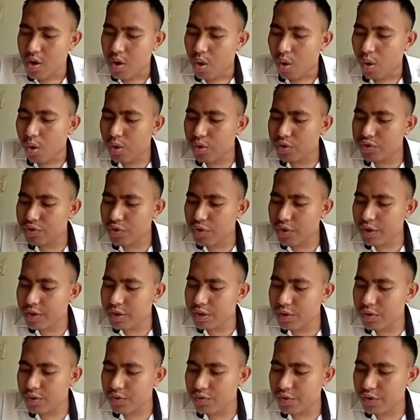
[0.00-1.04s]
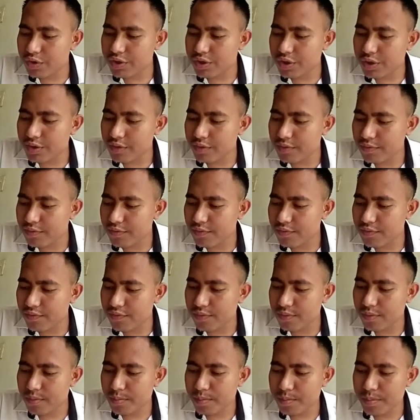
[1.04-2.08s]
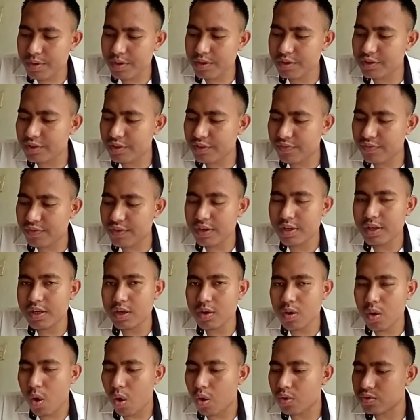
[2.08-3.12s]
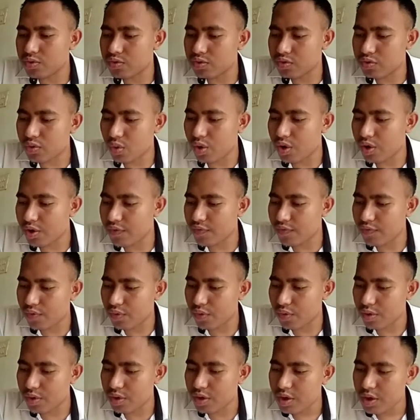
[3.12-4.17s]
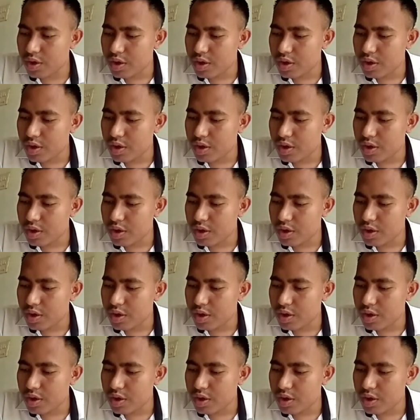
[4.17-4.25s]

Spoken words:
Holozoic nutrition means feeding on solid food.